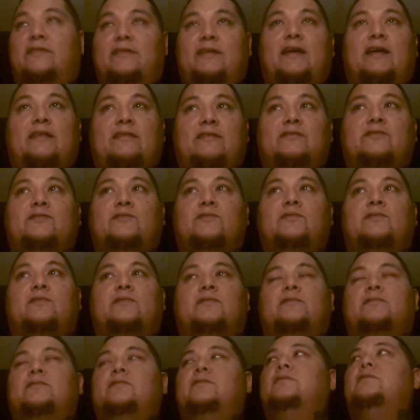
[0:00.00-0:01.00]
at the
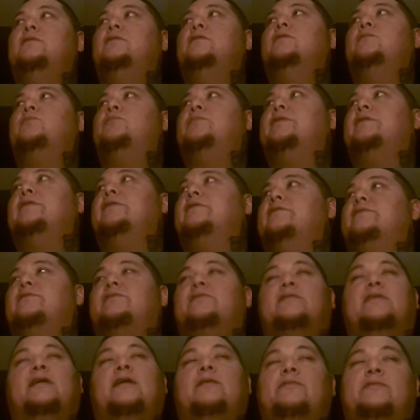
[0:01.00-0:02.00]
school,
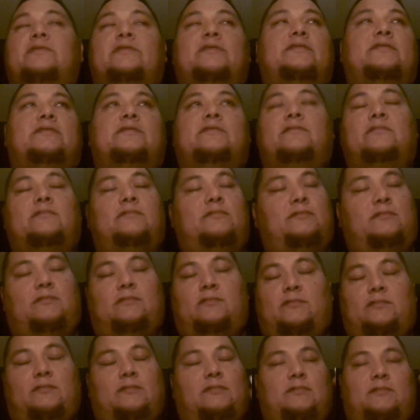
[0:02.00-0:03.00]
because that would
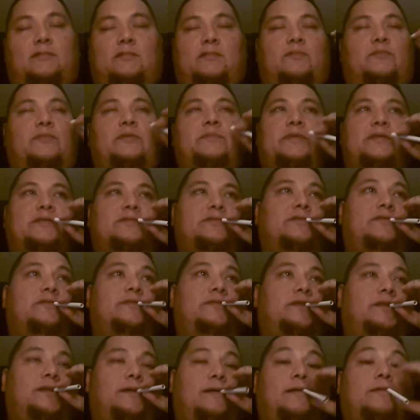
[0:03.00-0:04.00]
be
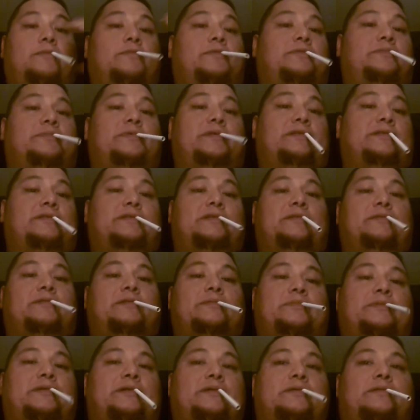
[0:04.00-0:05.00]
screwed. I wouldn't be able to do what
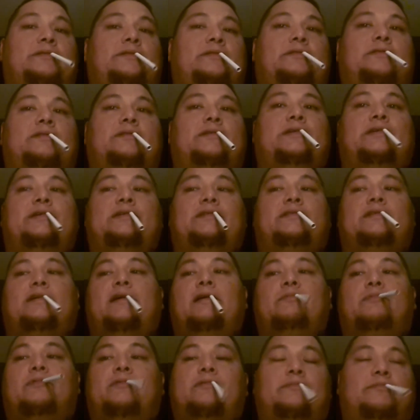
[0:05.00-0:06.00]
I'm doing because
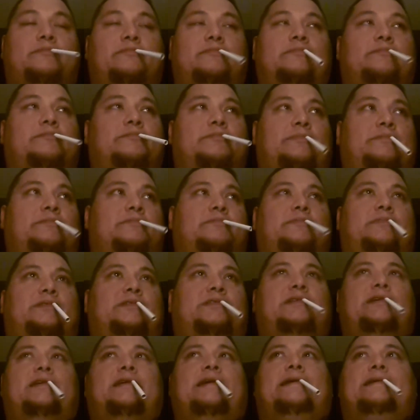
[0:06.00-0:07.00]

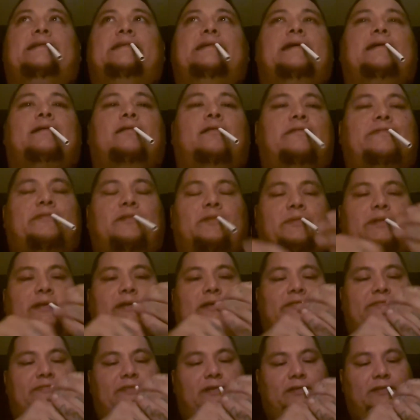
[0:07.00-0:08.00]
she can't take off a
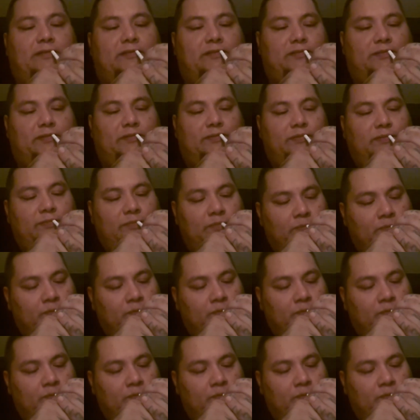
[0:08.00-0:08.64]
week of fucking school.